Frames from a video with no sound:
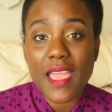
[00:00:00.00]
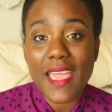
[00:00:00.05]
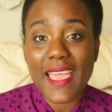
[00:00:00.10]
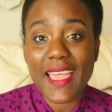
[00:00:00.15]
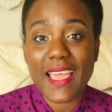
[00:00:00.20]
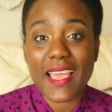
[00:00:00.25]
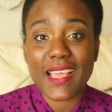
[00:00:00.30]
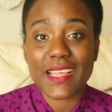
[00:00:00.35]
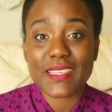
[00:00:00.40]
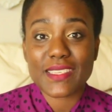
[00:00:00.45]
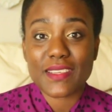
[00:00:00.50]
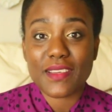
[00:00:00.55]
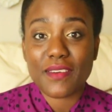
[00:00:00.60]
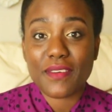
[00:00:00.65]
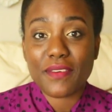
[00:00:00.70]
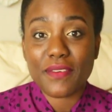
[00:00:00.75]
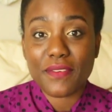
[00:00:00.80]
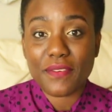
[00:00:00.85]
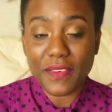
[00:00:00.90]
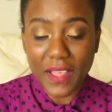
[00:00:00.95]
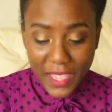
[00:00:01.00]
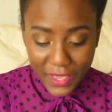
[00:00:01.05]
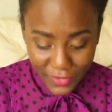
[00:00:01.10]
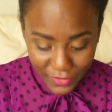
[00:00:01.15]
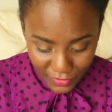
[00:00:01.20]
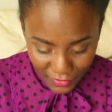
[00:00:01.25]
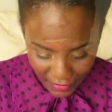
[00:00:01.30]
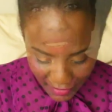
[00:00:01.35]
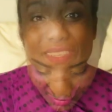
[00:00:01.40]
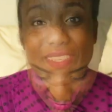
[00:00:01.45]
And
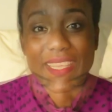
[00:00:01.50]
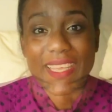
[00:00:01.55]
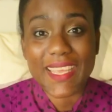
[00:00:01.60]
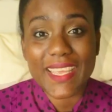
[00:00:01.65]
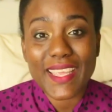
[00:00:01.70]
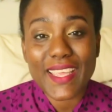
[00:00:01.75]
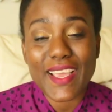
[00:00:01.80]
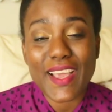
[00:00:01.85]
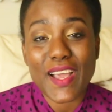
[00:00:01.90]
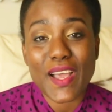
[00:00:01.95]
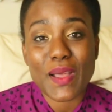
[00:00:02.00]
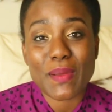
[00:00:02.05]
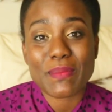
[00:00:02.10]
finally,